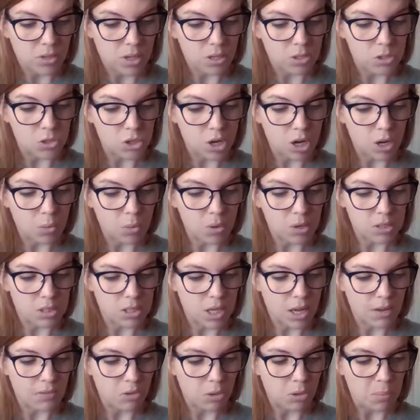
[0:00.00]
A Star Wars
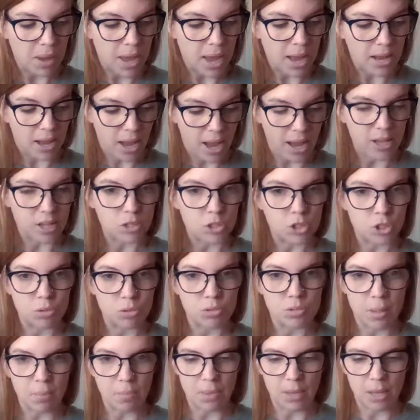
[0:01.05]
duffel bag I could do
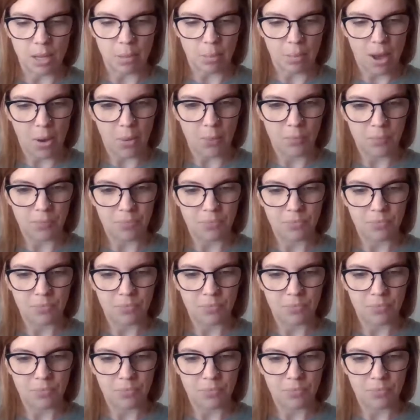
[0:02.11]
something about.